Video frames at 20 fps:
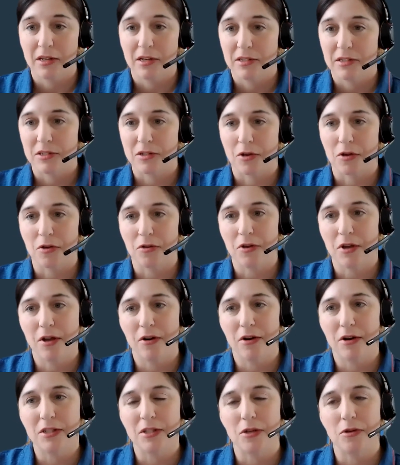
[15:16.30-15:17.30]
So you'll
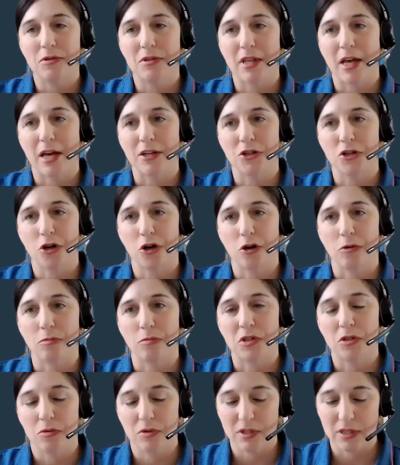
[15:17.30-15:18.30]
hear us use that term.
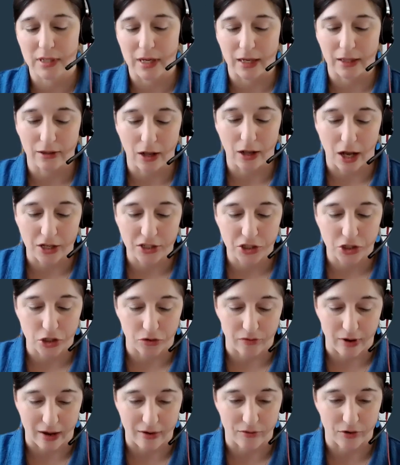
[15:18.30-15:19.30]
Suicide loss
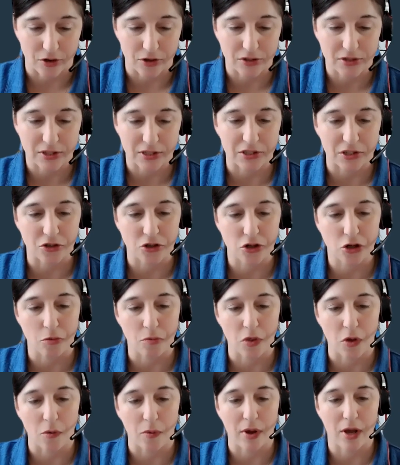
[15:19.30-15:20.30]
survivors is a
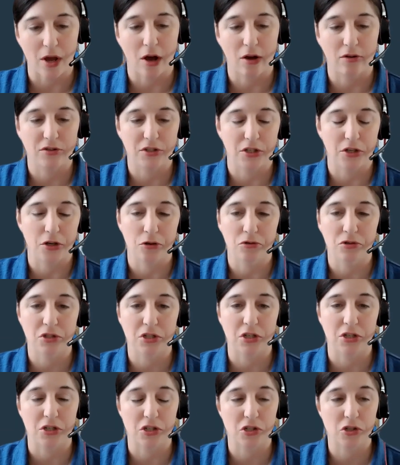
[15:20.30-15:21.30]
term that we often use
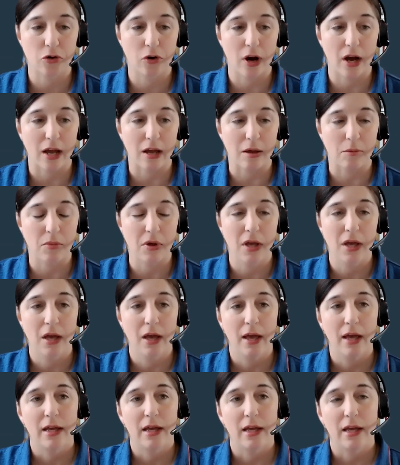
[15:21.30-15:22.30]
to describe
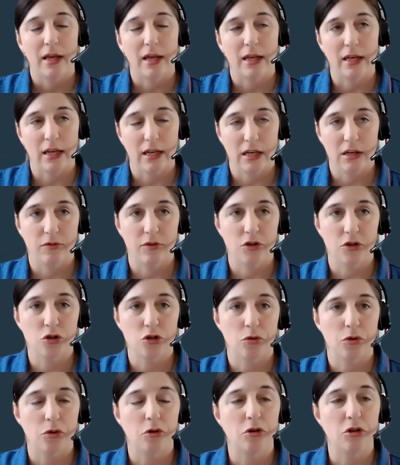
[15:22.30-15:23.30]
an
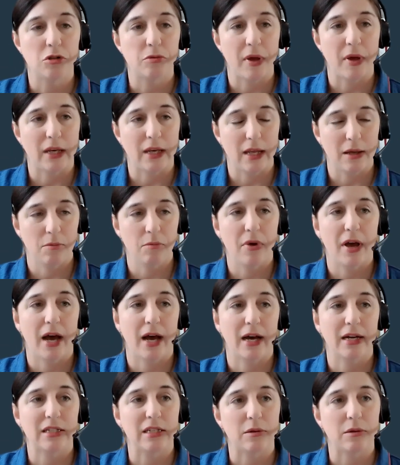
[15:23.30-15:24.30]
individual who's been
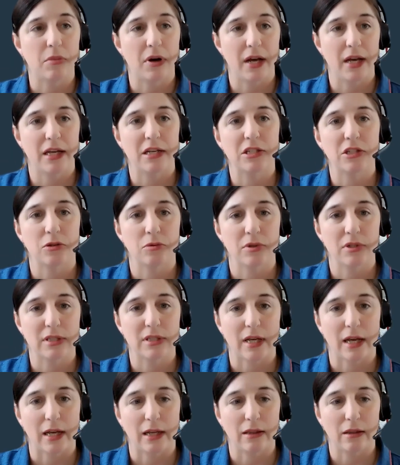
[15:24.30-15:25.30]
impacted by a
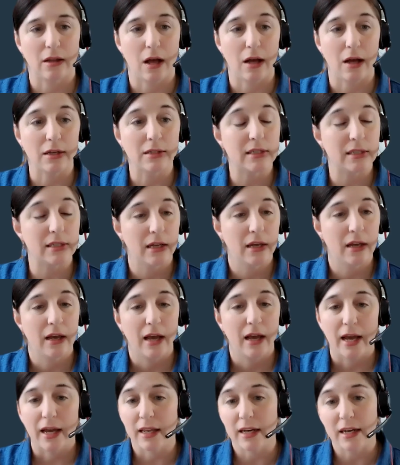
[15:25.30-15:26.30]
suicide loss
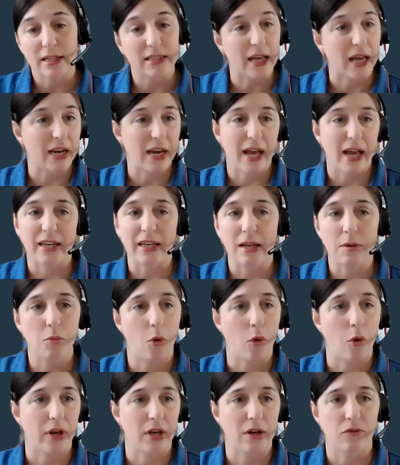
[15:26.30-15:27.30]
and is at any
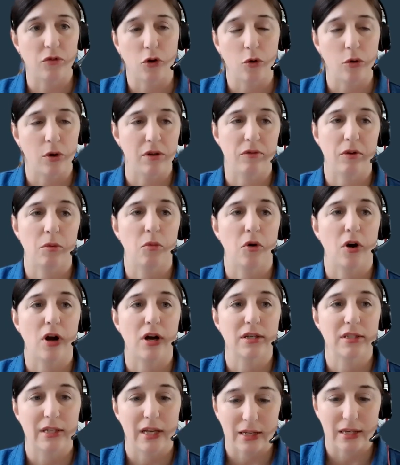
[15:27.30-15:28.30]
point of the grieving
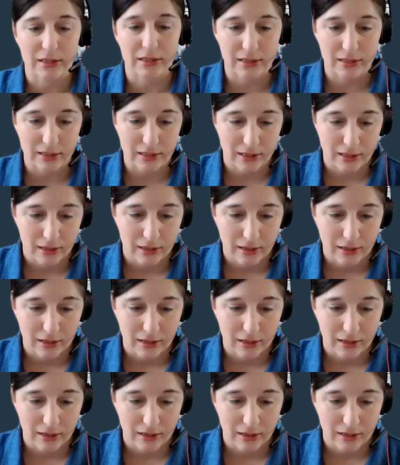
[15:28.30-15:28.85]
process.